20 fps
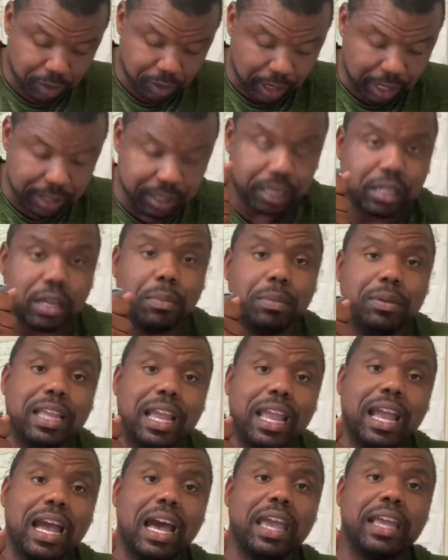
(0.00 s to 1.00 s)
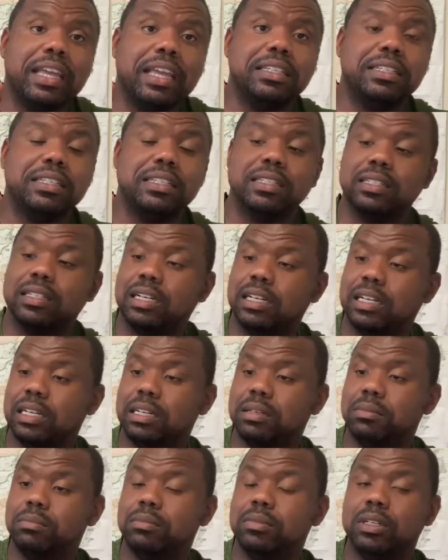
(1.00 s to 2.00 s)
I did a couple of day hikes.
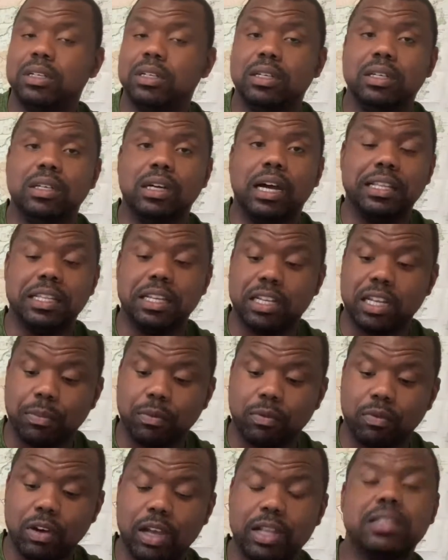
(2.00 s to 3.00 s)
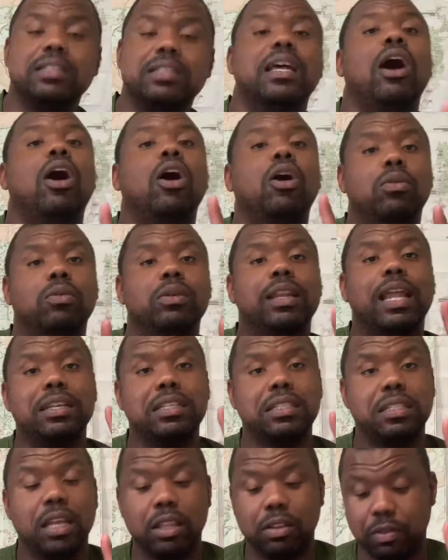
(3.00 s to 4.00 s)
I did a couple runs. Oh,
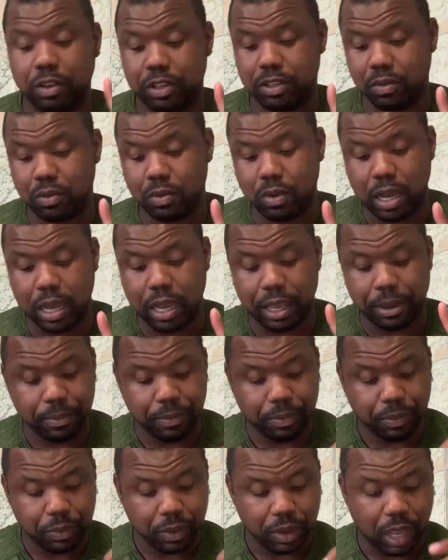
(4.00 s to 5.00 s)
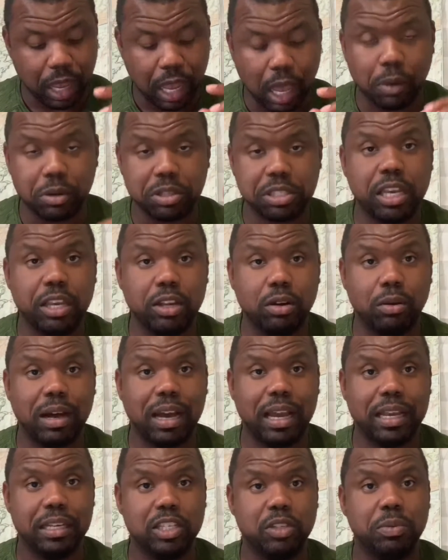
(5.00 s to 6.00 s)
that's another reason why I was keen on
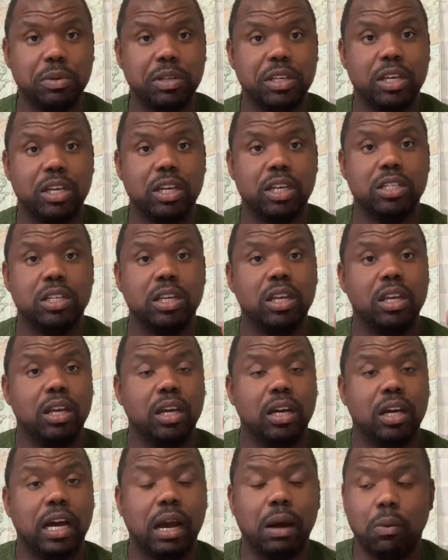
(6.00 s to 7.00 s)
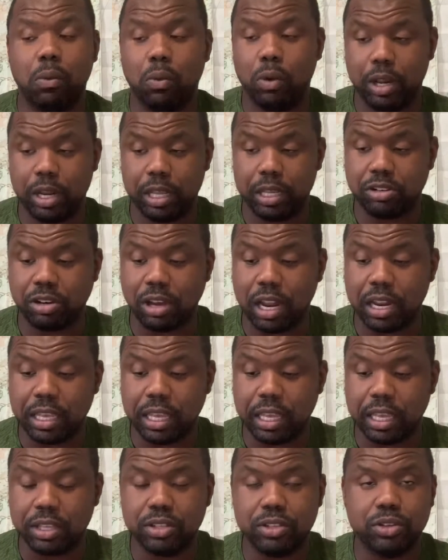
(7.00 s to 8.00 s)
buying these, because I want to try to
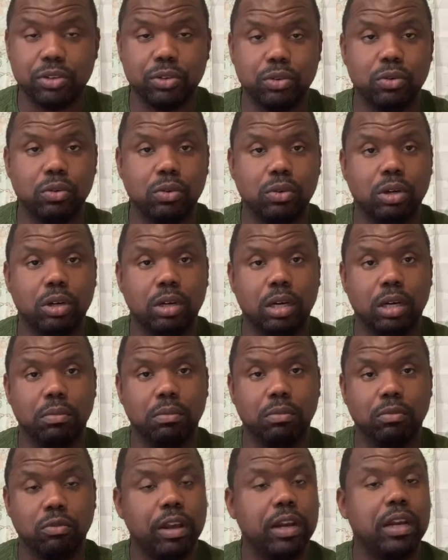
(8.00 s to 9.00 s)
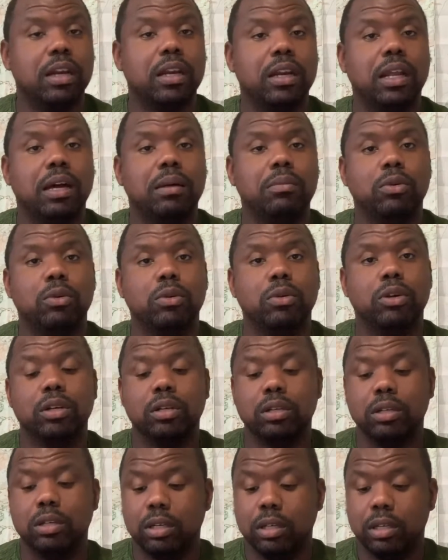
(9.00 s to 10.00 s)
get into running a lot more,
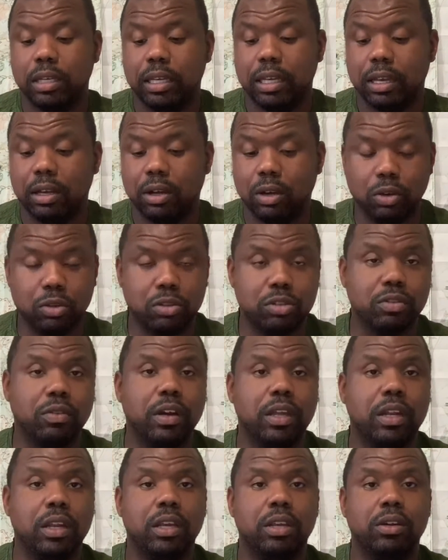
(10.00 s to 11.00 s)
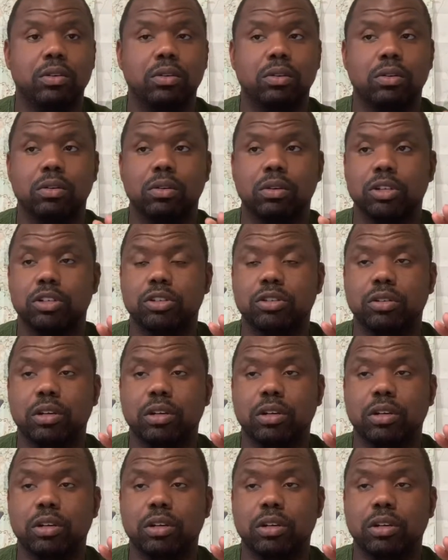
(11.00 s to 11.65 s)
ultra running or